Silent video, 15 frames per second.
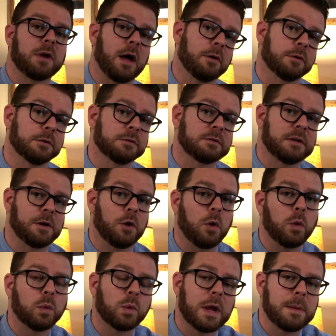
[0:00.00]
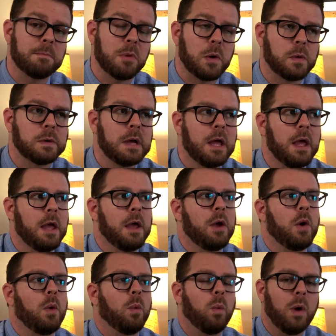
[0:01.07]
colors and a whole rainbow,
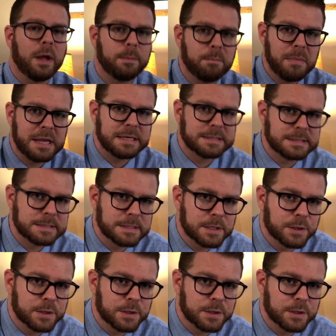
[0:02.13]
what makes the